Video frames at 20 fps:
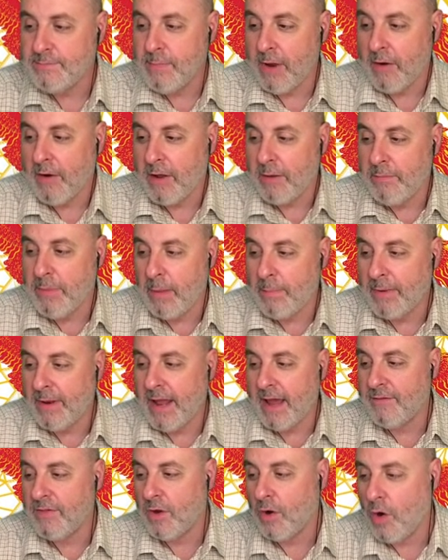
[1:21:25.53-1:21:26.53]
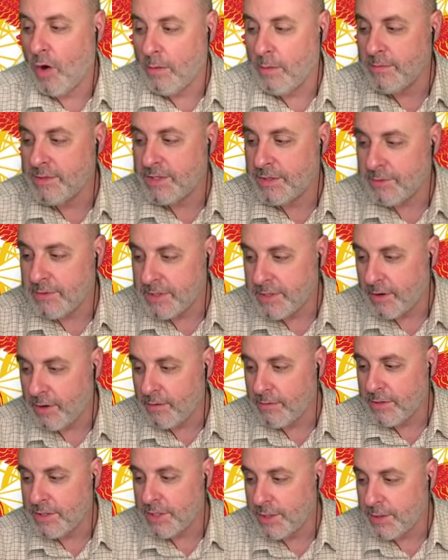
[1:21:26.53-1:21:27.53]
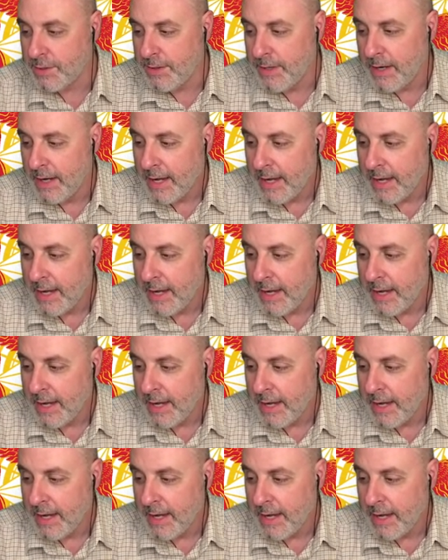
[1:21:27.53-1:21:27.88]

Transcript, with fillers: Merry and Pippin have their homes to return to.